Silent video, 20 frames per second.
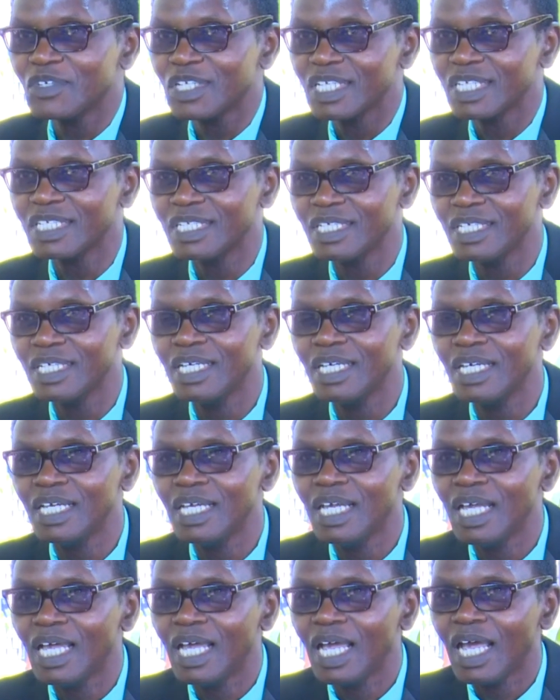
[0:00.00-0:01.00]
I
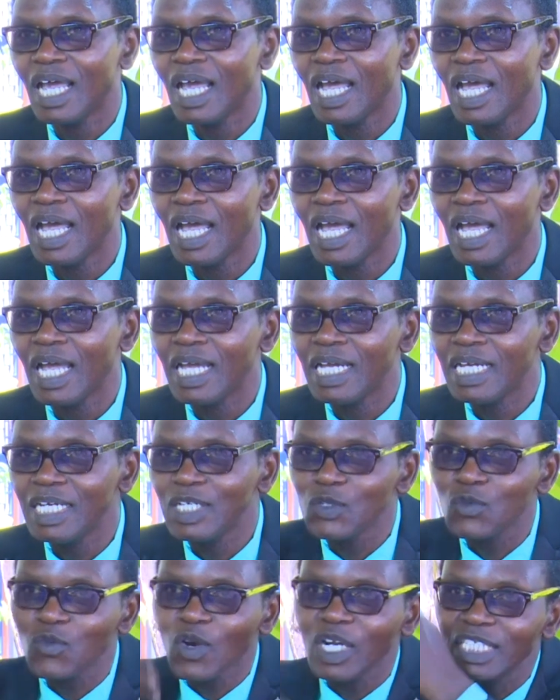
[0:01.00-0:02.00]
went to different
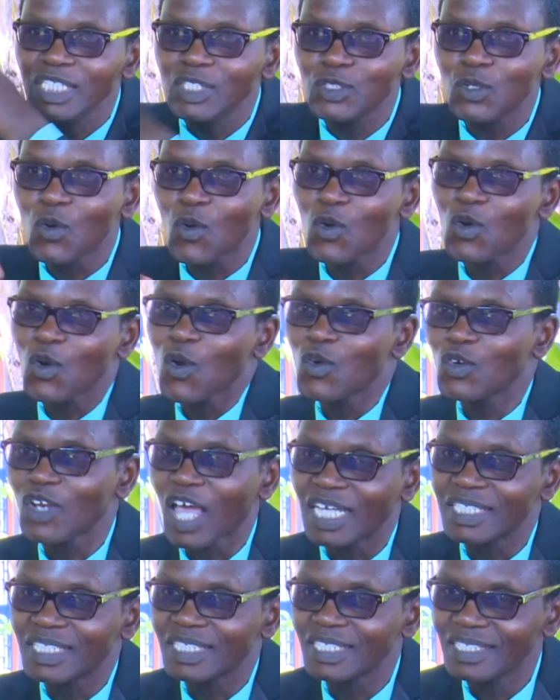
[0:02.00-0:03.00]
doctors,
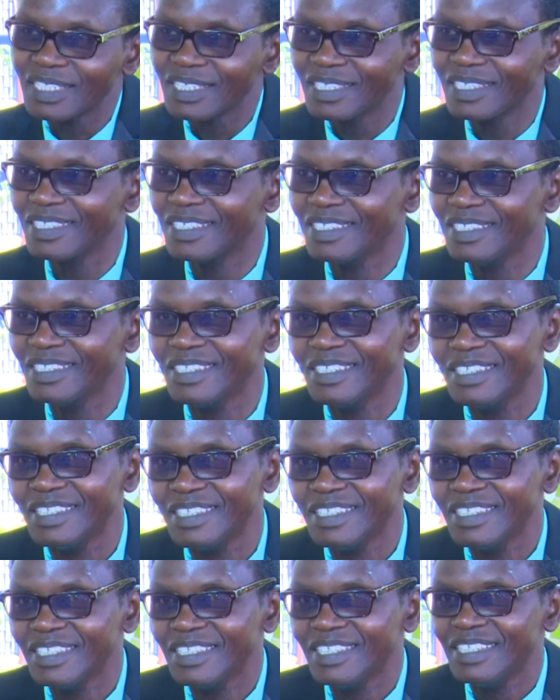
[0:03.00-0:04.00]
traditional
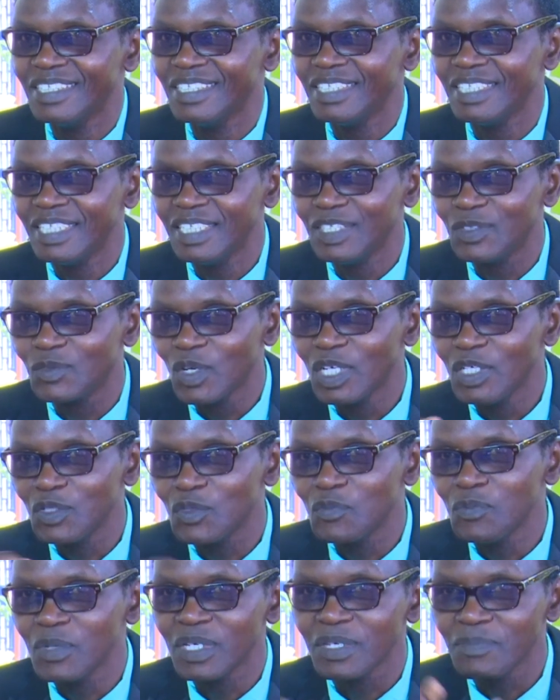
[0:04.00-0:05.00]
doctors,
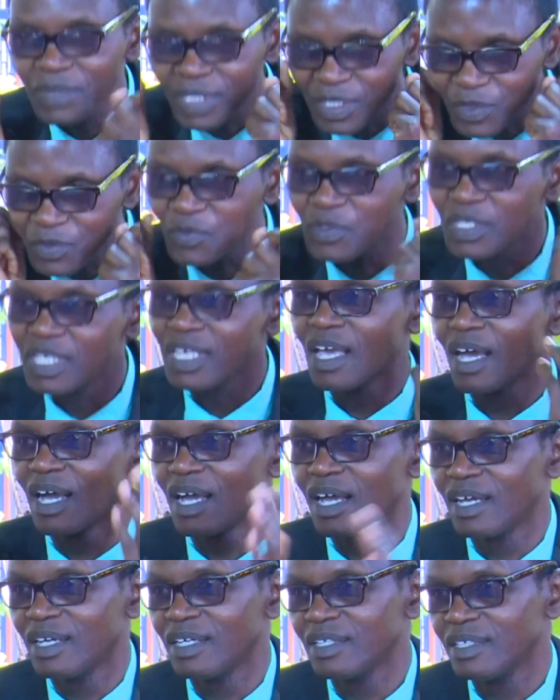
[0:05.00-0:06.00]

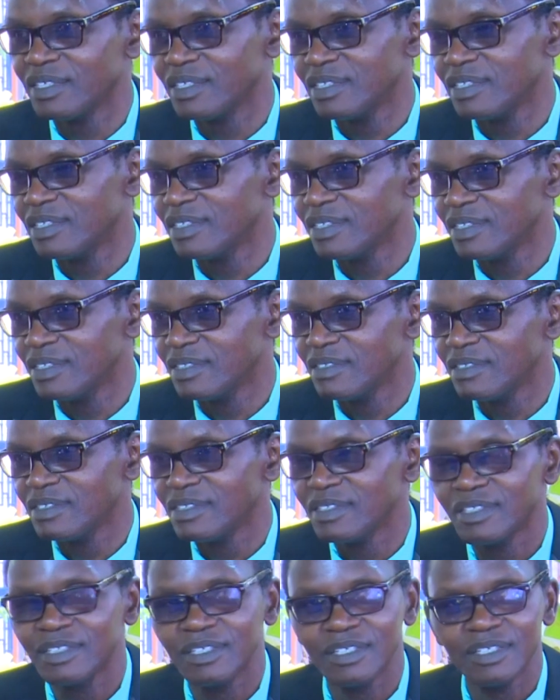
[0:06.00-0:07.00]
so that
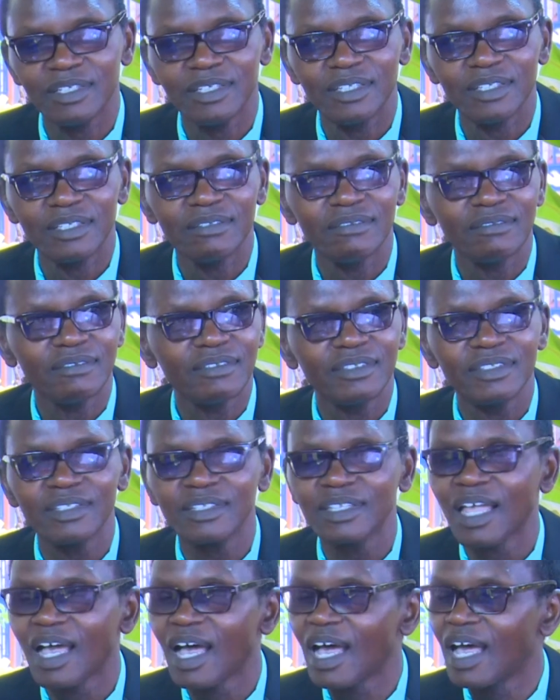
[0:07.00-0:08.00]
I can
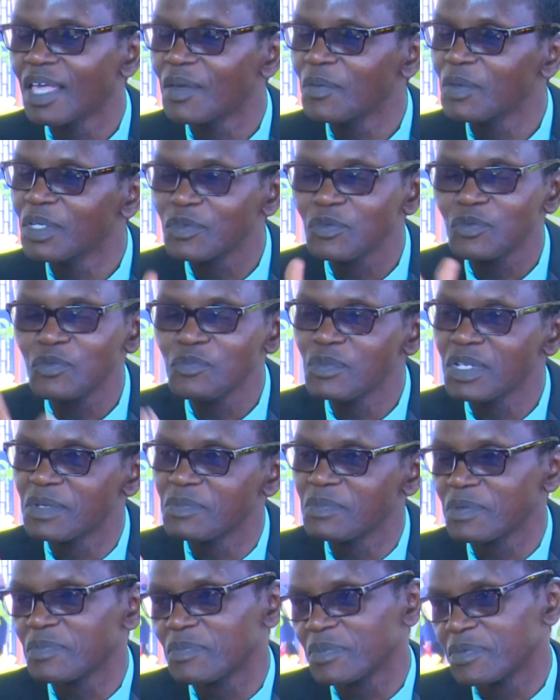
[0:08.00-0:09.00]
get my
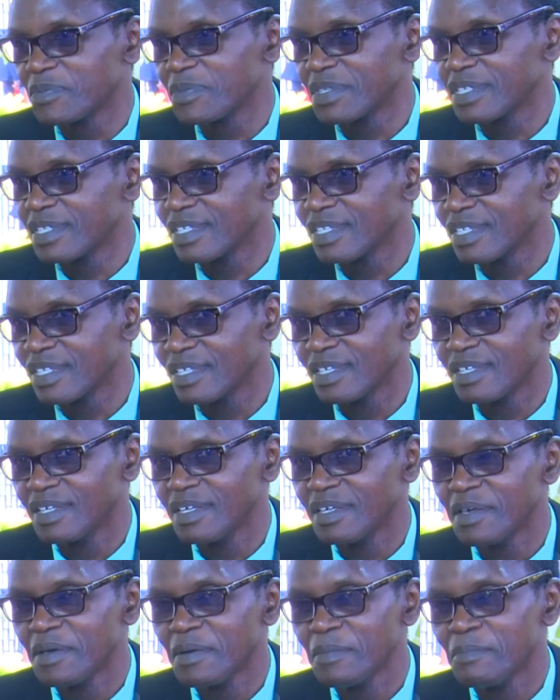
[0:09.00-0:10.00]
hearing back again.
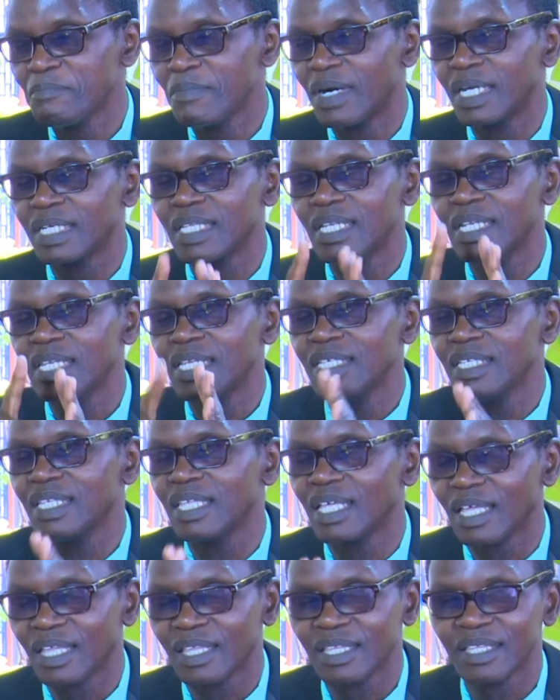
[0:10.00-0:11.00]

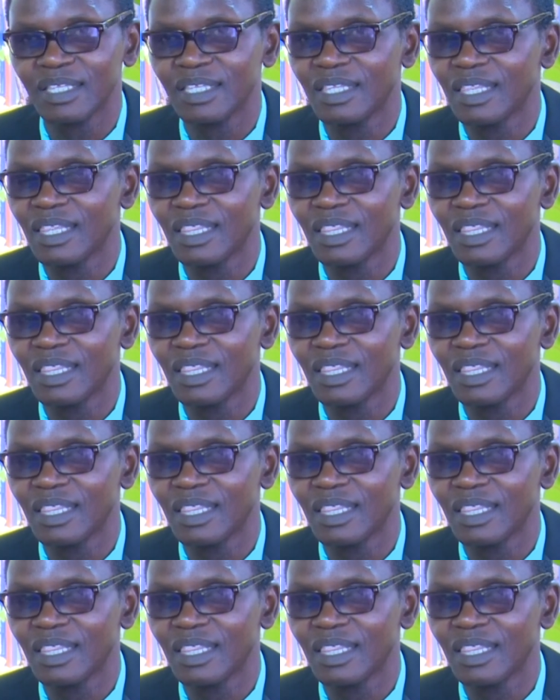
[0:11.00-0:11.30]
But